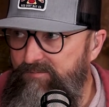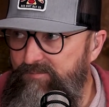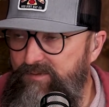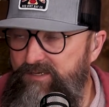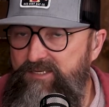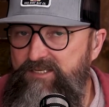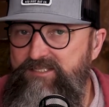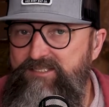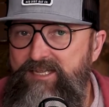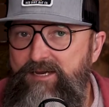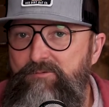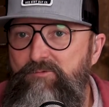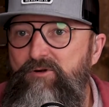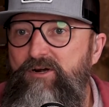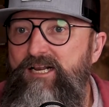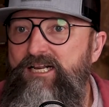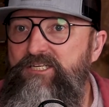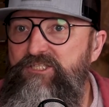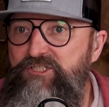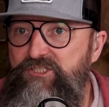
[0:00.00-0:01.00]
Because they were
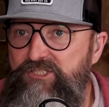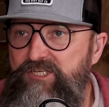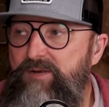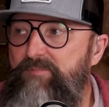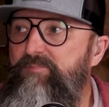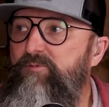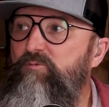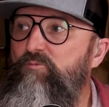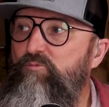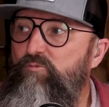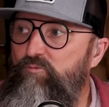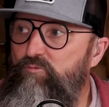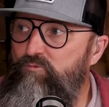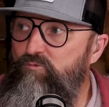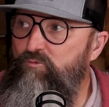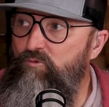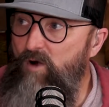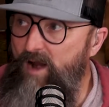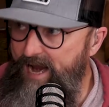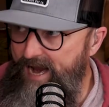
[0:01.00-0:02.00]
in a
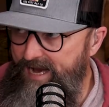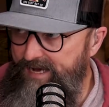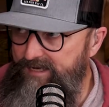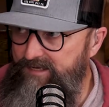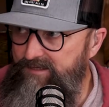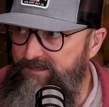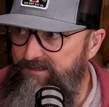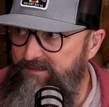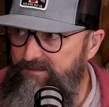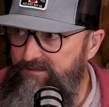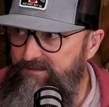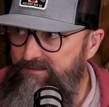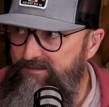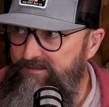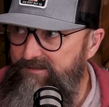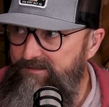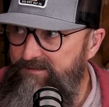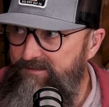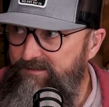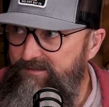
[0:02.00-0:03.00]
shipwreck,
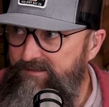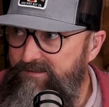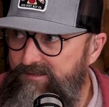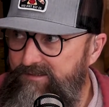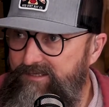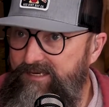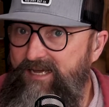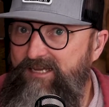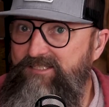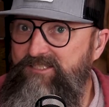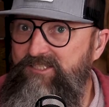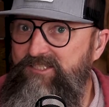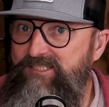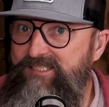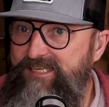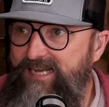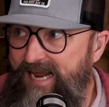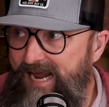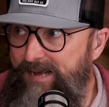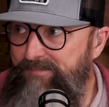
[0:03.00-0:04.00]
not
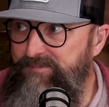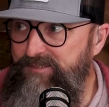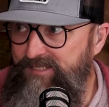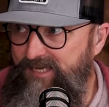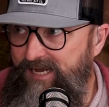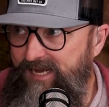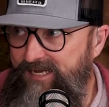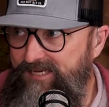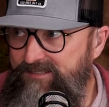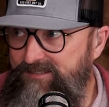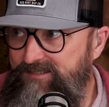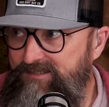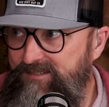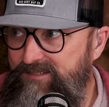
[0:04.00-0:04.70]
just capsized.